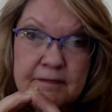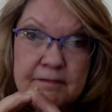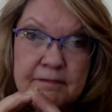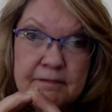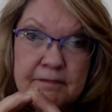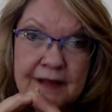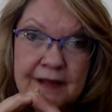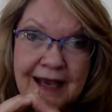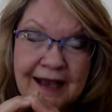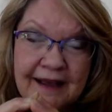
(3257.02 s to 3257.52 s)

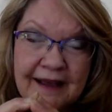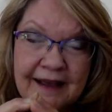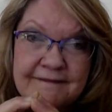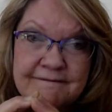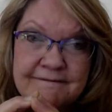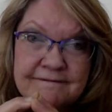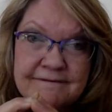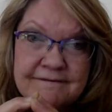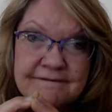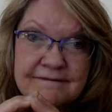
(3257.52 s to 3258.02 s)
Okay.
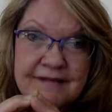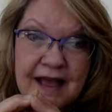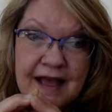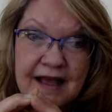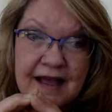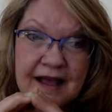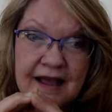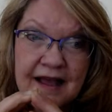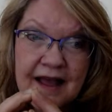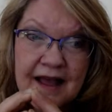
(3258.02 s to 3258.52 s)

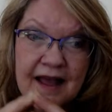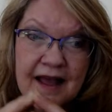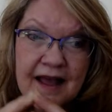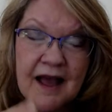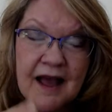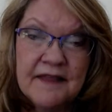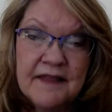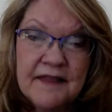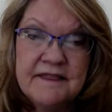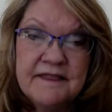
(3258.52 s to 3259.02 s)

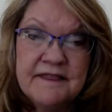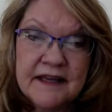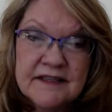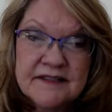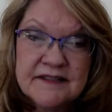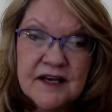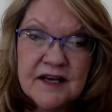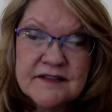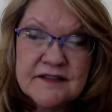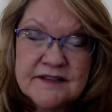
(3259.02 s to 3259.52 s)
That is
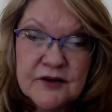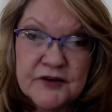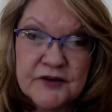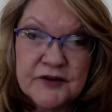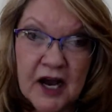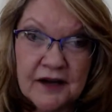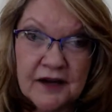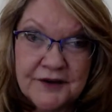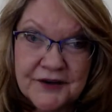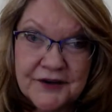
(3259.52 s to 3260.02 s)
also
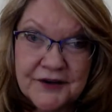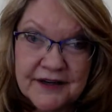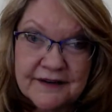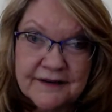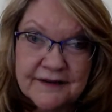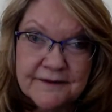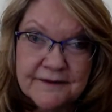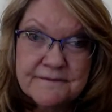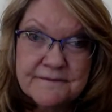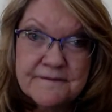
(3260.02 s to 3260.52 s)
not good.
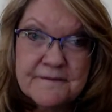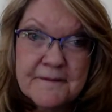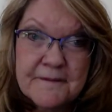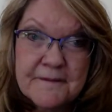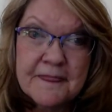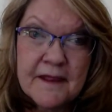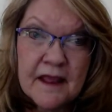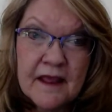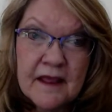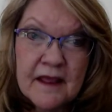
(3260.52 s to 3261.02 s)

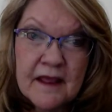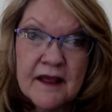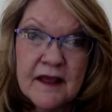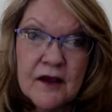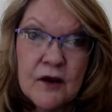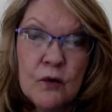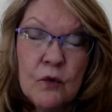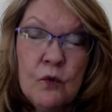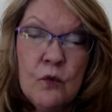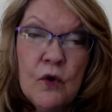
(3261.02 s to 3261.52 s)

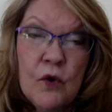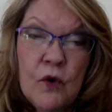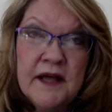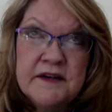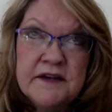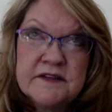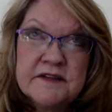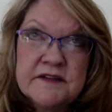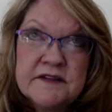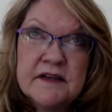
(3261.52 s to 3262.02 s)

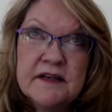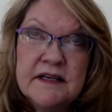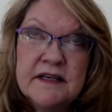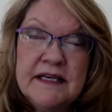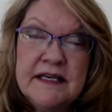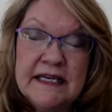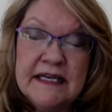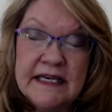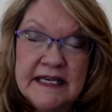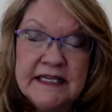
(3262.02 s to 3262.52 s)
What
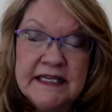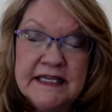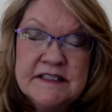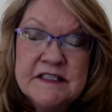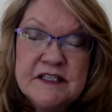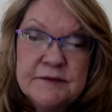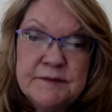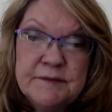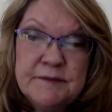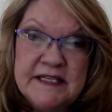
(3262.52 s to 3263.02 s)
needs
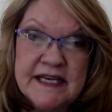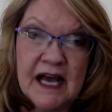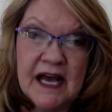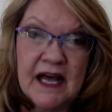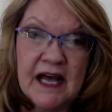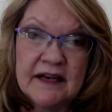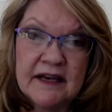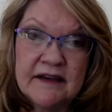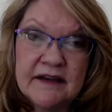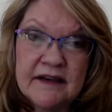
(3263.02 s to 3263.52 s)
to be
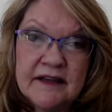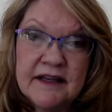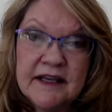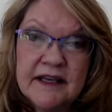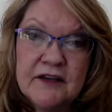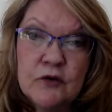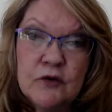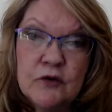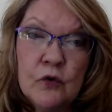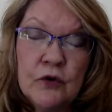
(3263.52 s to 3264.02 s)
done in
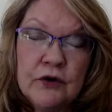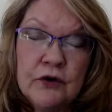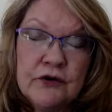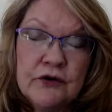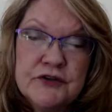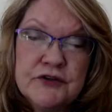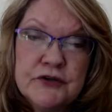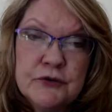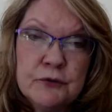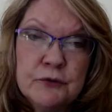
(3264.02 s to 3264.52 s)
order
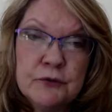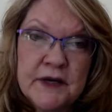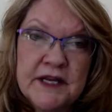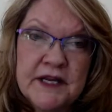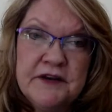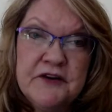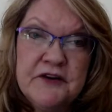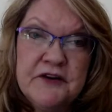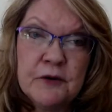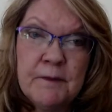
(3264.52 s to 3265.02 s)
to rid
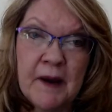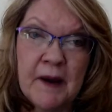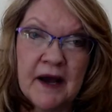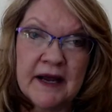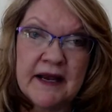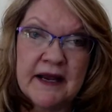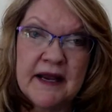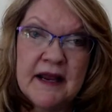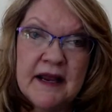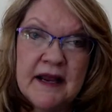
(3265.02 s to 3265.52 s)
your
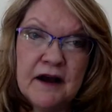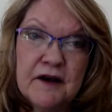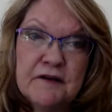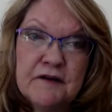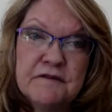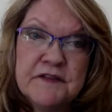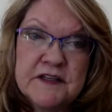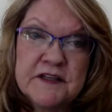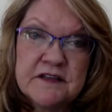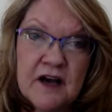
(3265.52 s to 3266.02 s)
body of
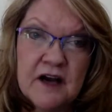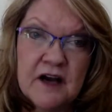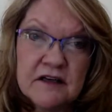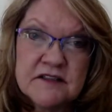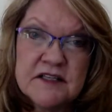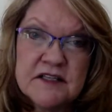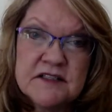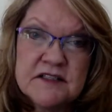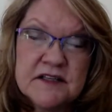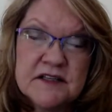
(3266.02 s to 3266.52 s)
the
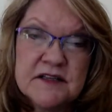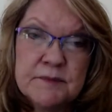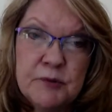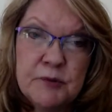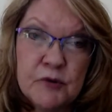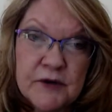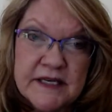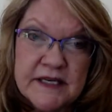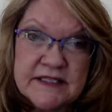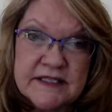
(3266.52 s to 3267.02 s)
toxins and the
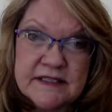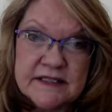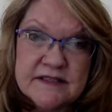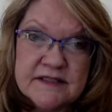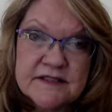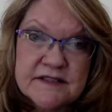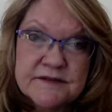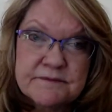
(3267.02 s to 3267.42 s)
poisons